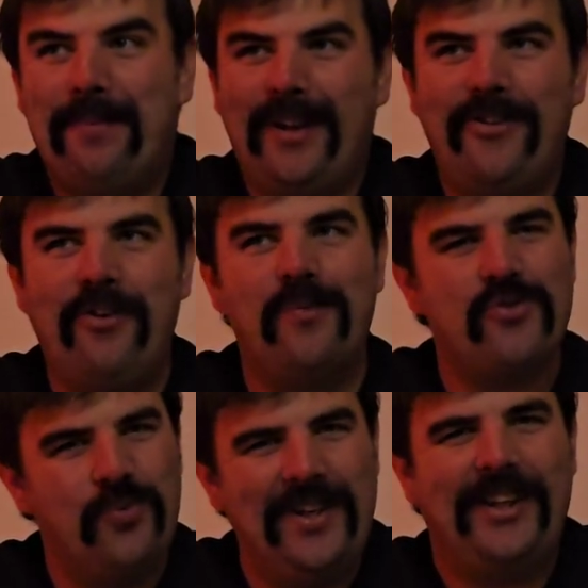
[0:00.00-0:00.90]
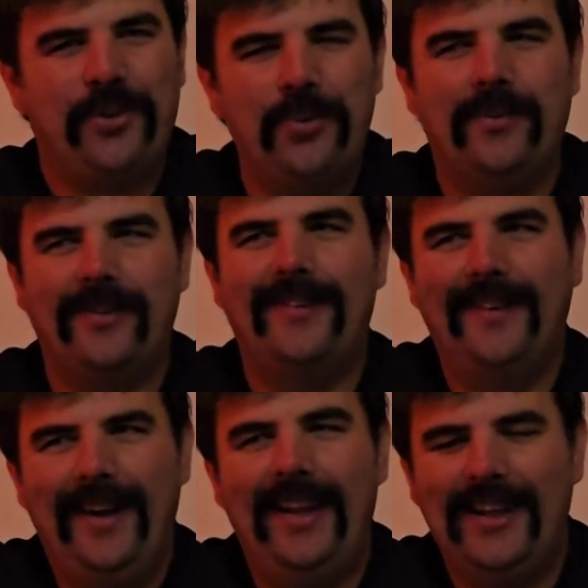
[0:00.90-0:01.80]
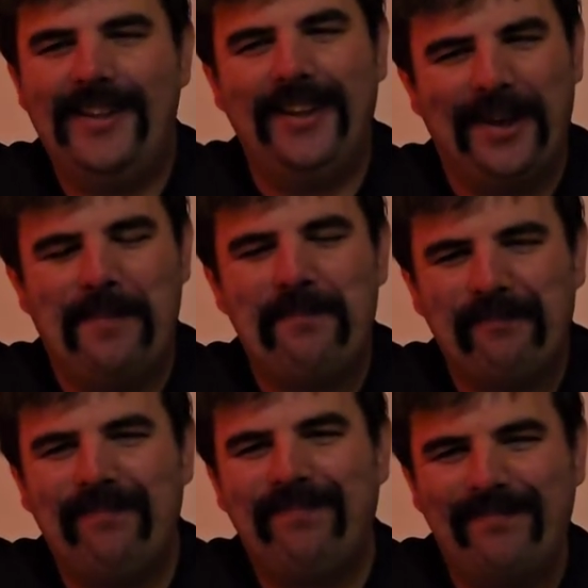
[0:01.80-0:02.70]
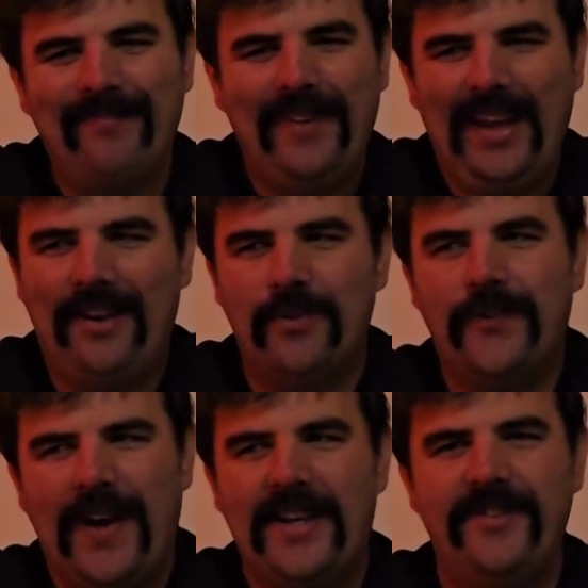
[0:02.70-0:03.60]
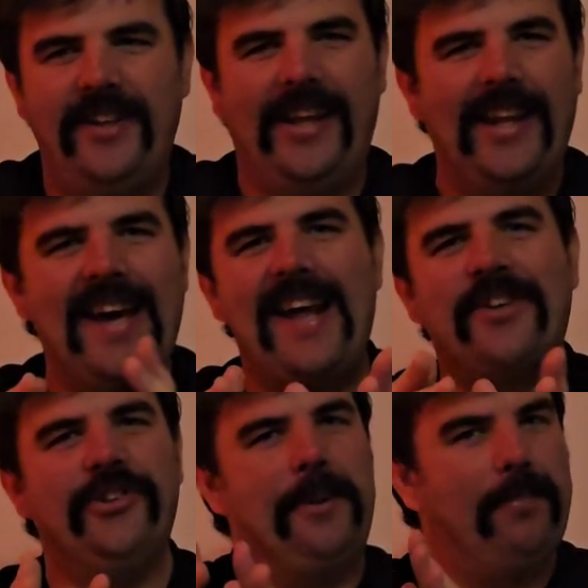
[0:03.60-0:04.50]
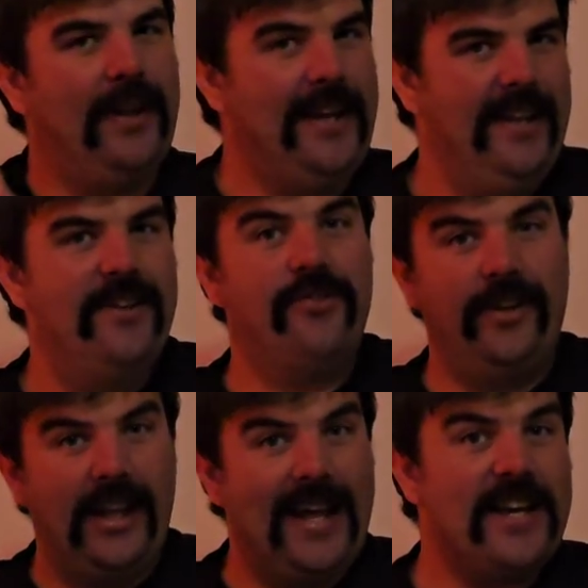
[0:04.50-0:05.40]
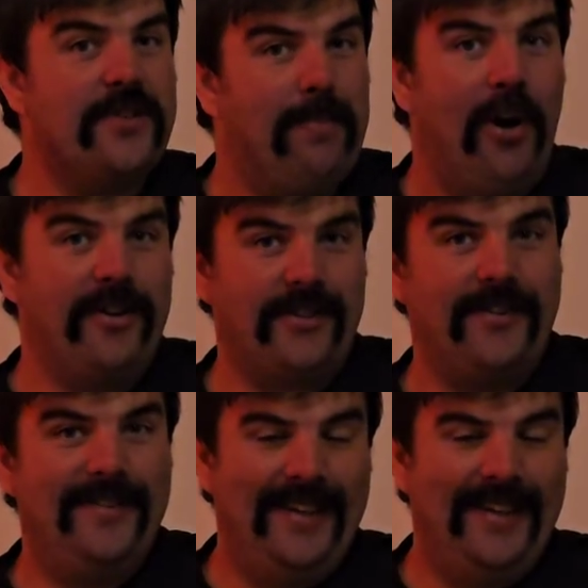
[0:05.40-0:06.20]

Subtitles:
But I thought it was really cool. I liked that. It was fascinating, and that actually played into the last part